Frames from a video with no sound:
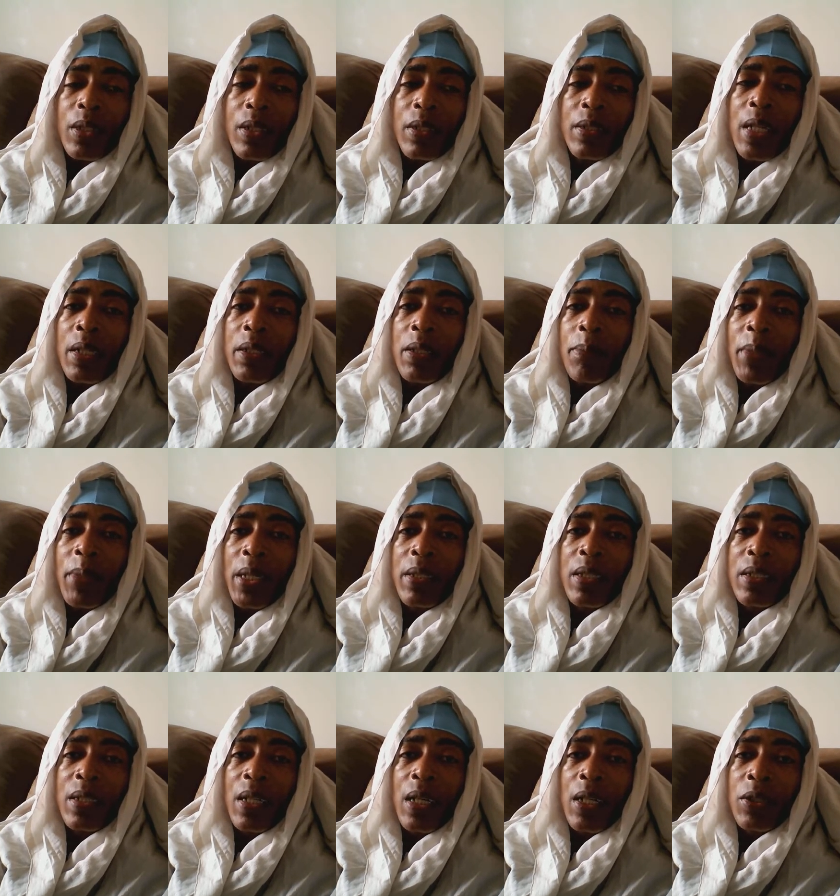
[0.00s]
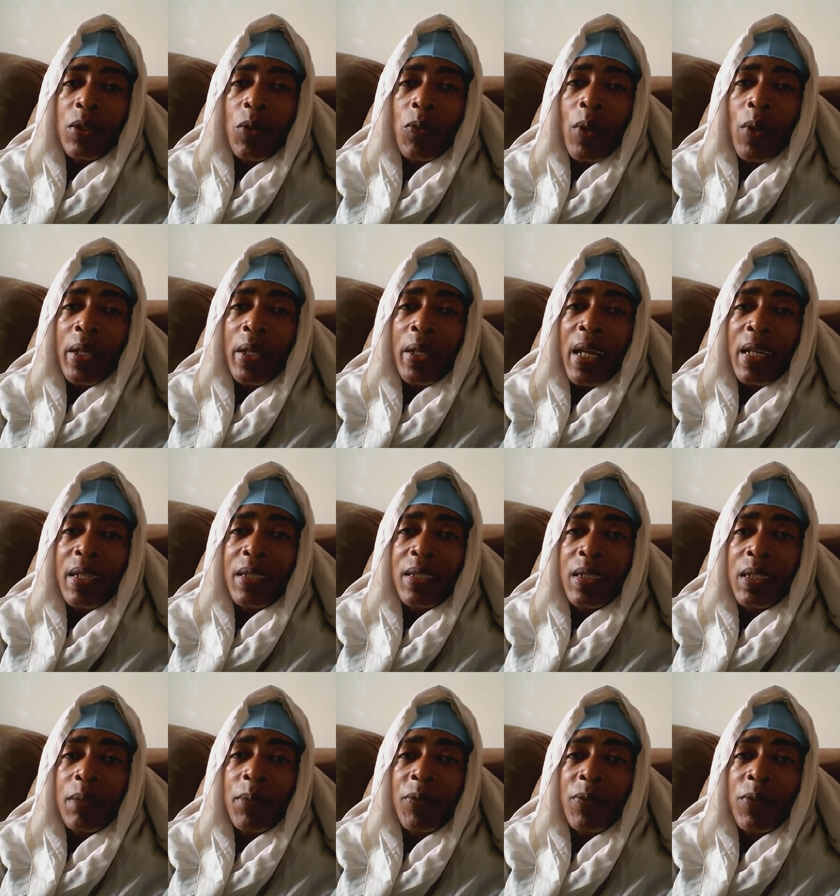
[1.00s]
document this also. One last
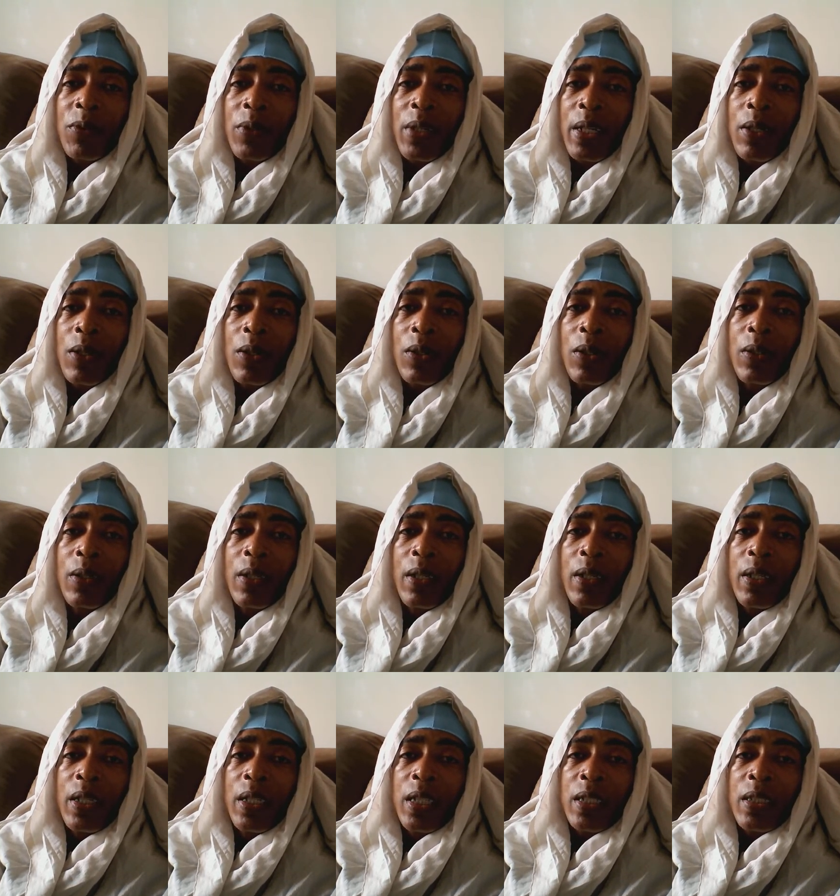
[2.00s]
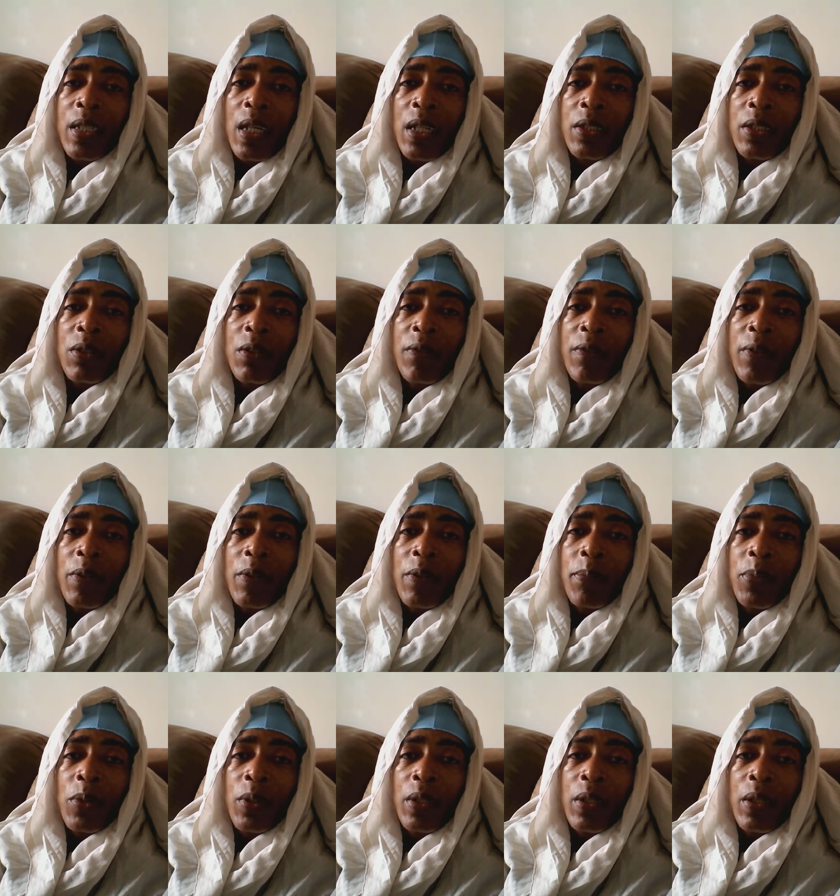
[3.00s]
thing before I go, it's also very
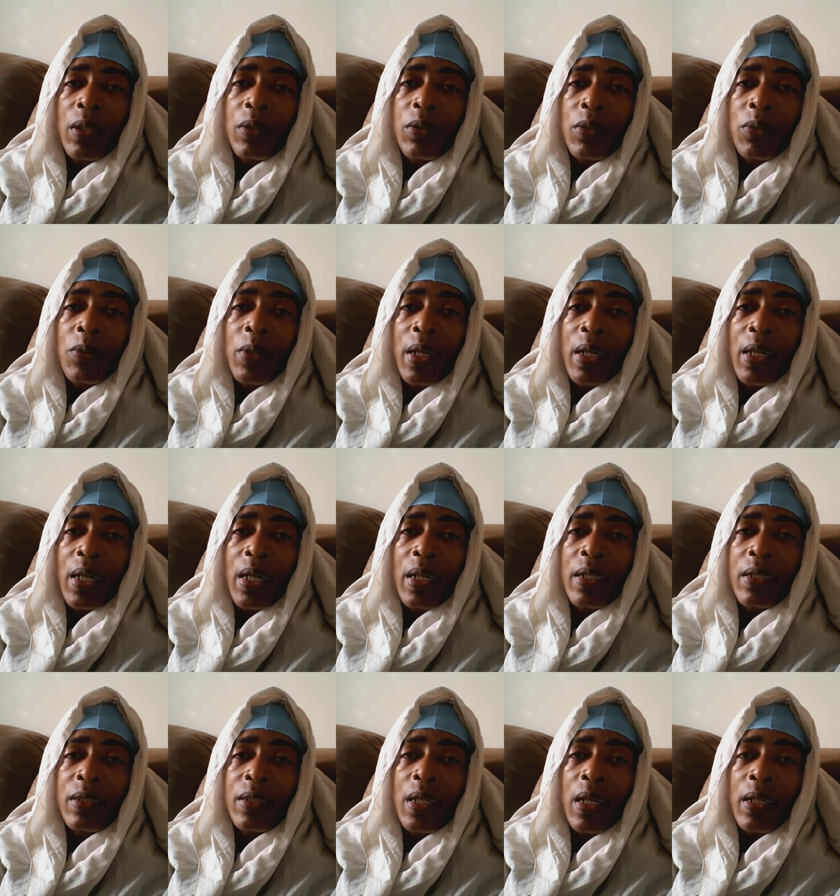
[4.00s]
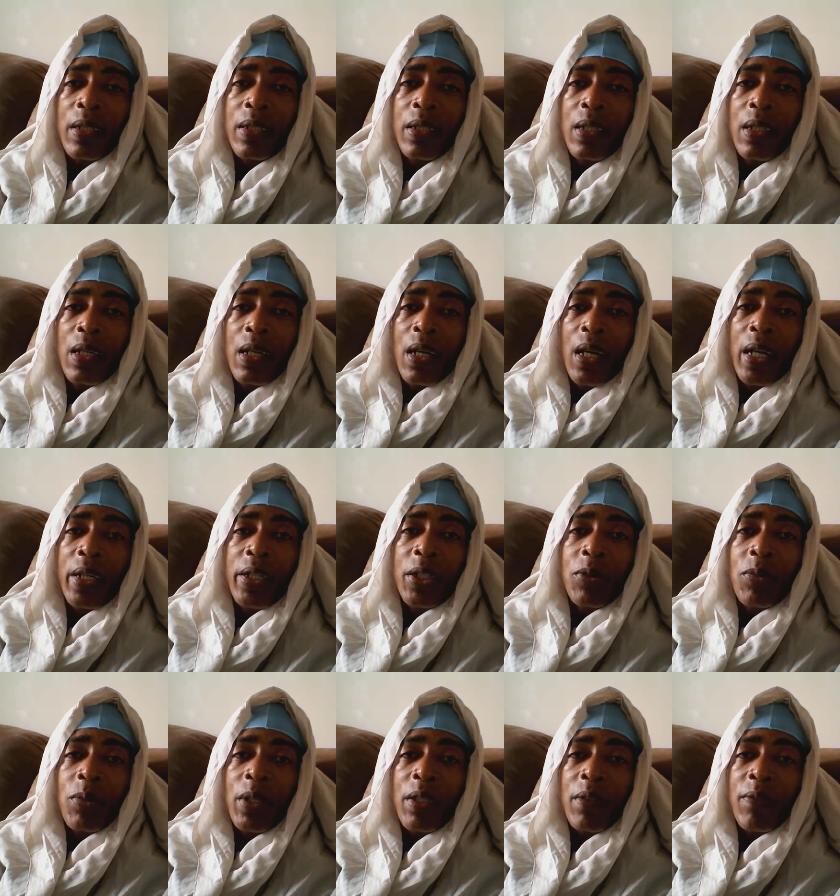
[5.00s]
important to realize that on the
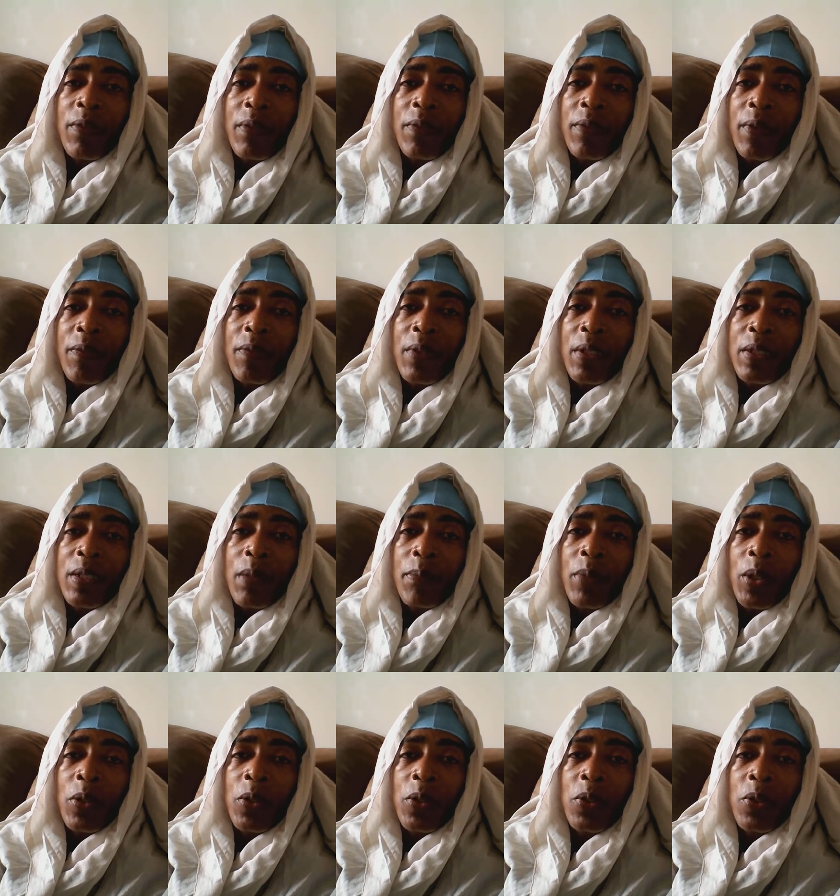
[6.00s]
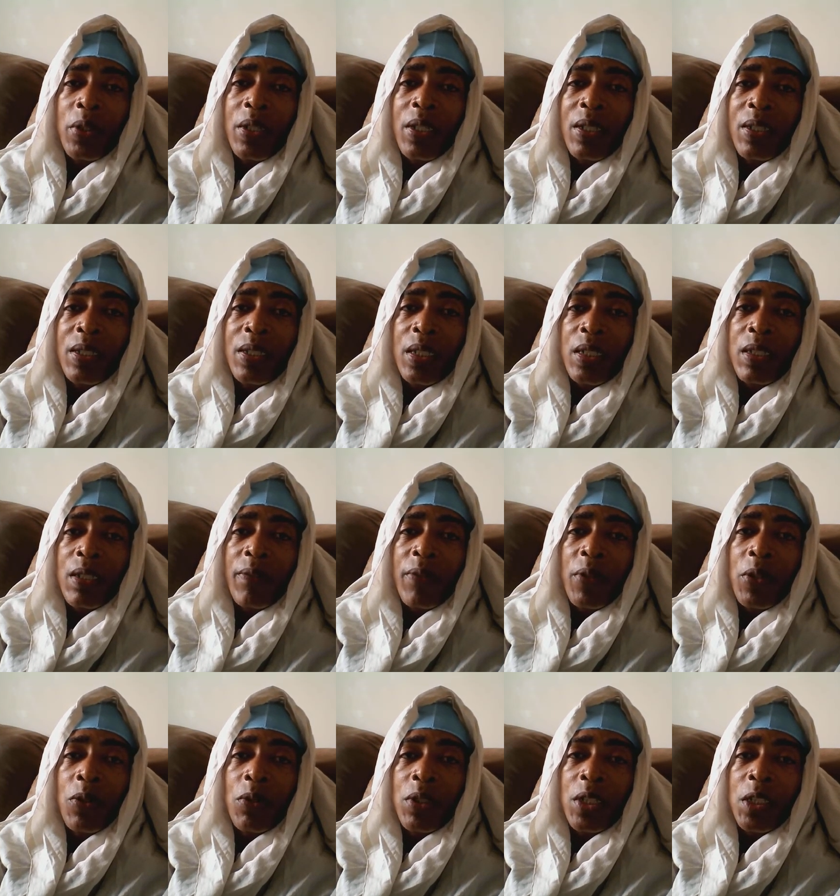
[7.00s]
25th of December during the season, if you
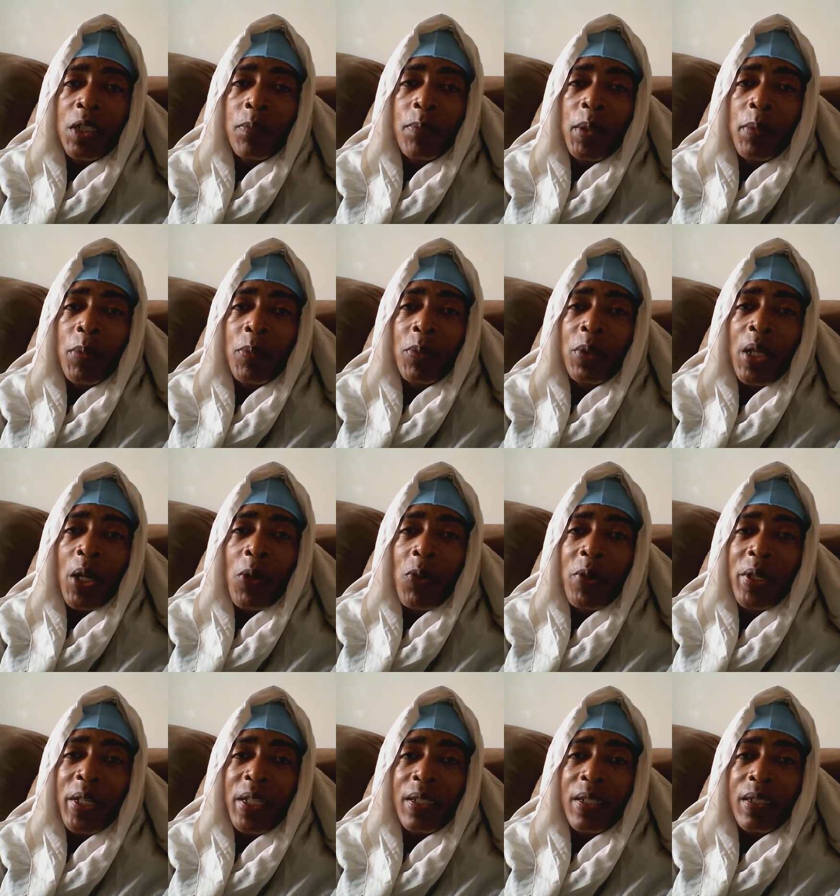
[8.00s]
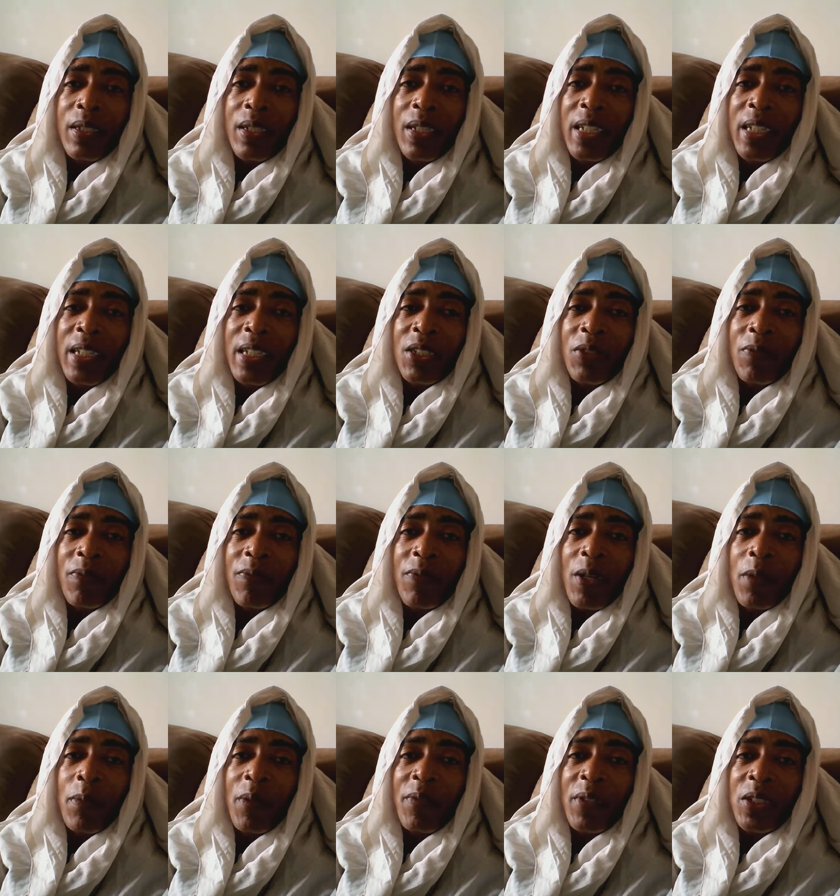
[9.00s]
notice people put a wreath in the
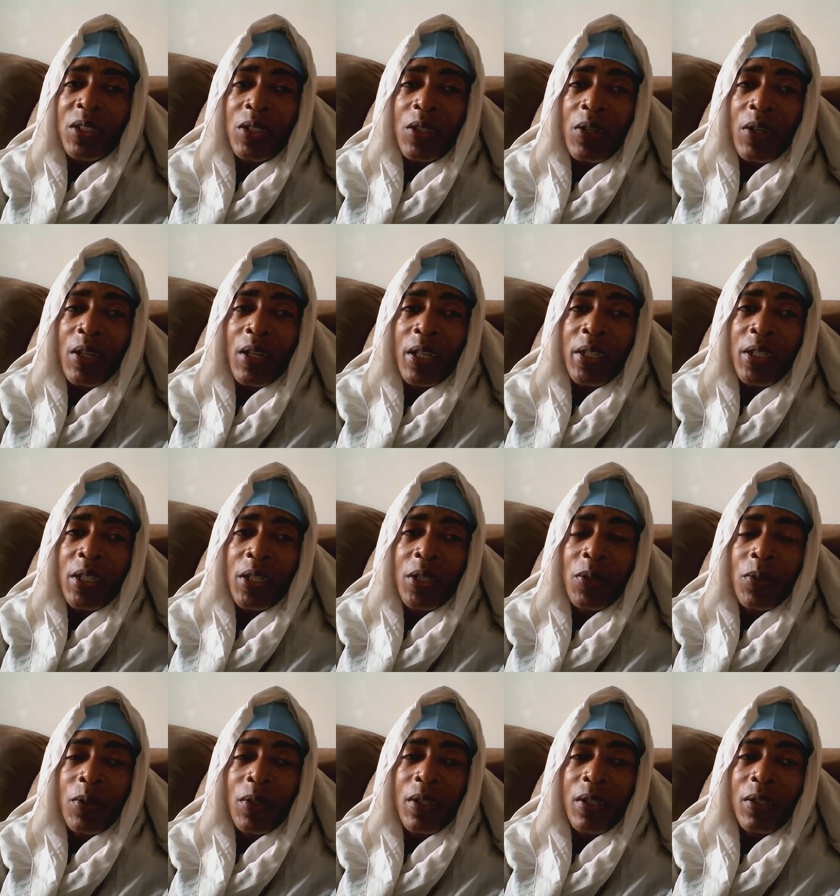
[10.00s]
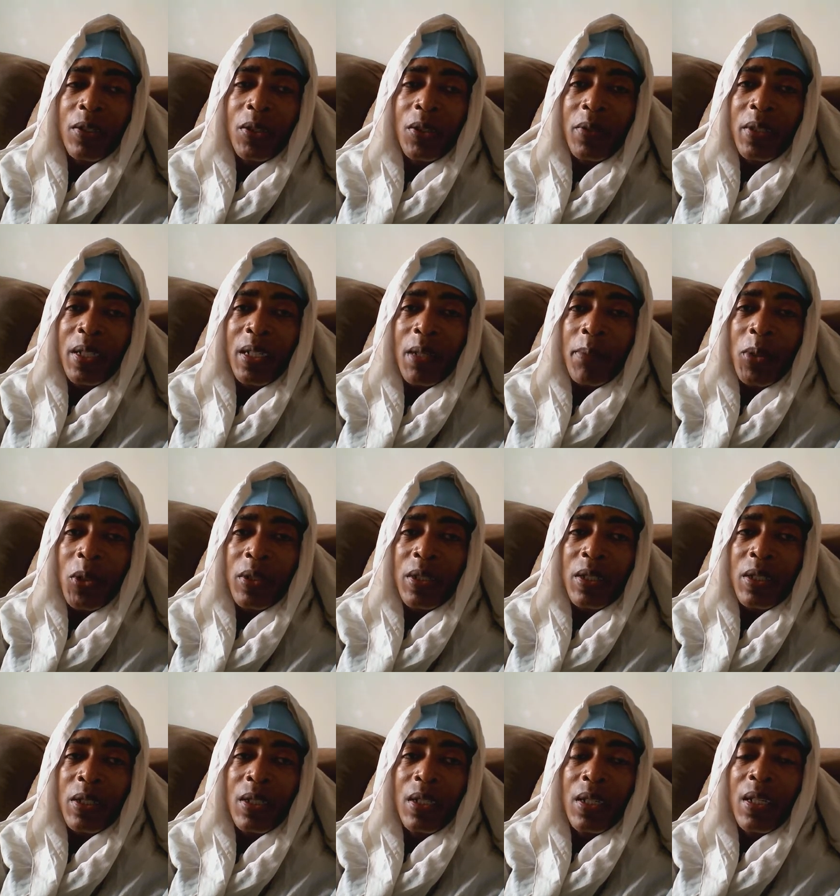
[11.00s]
form of a circle on their door. Now think about
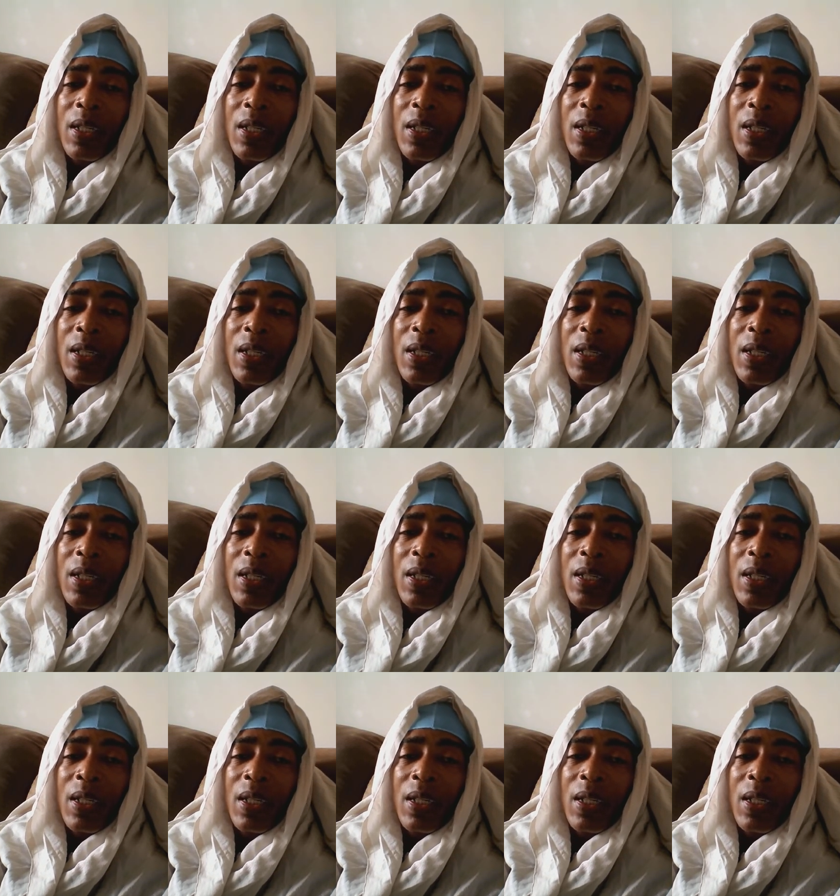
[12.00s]
this.